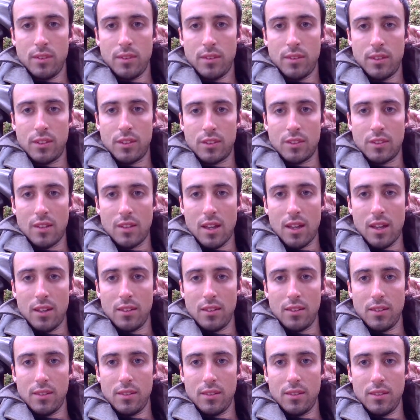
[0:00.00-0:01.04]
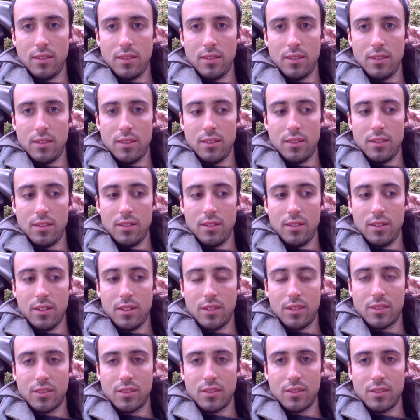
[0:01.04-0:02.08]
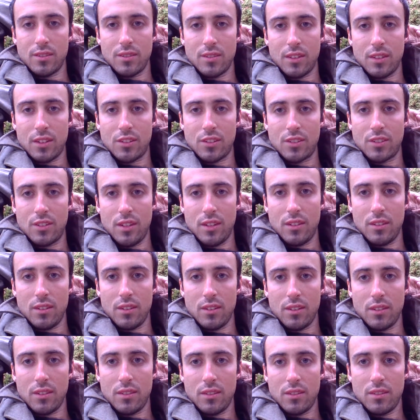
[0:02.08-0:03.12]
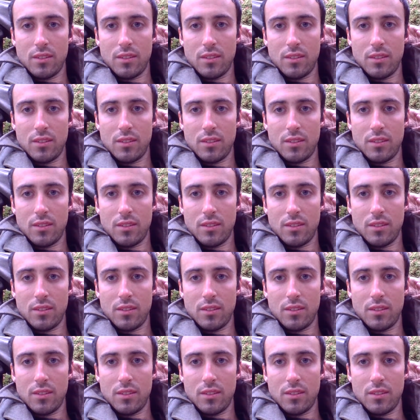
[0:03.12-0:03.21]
it's not. It's like stealing.